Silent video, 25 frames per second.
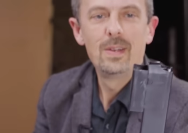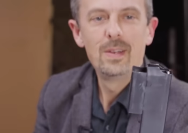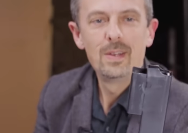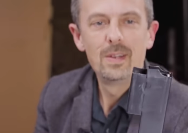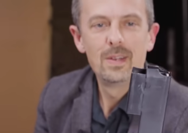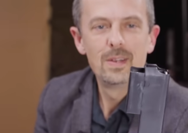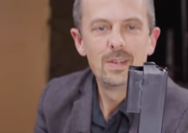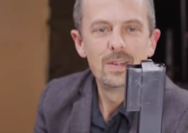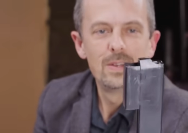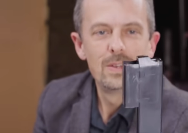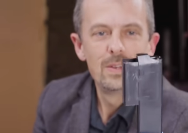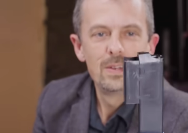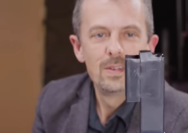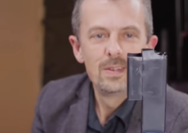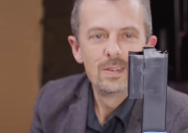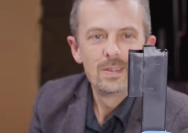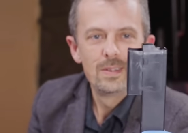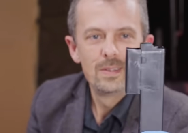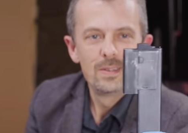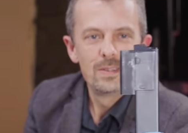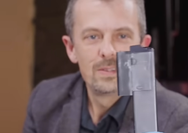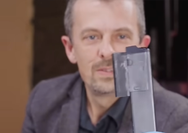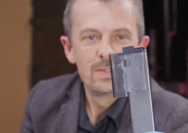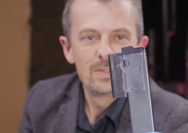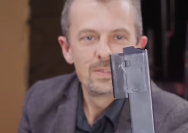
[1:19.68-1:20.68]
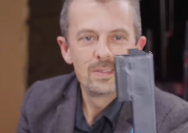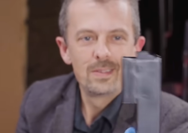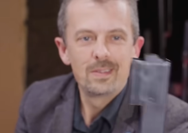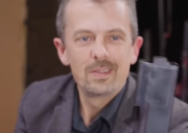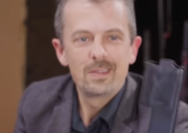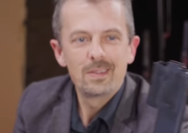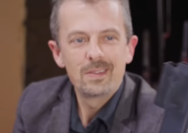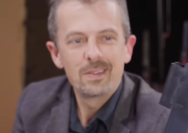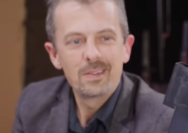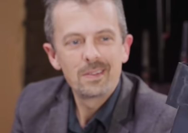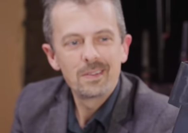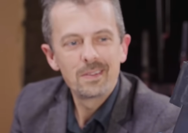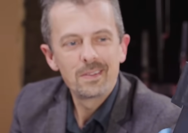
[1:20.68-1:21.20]

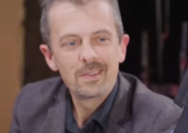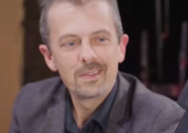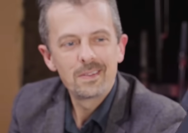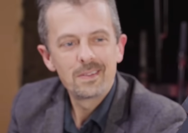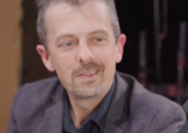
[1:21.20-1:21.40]
No one is speaking in this clip.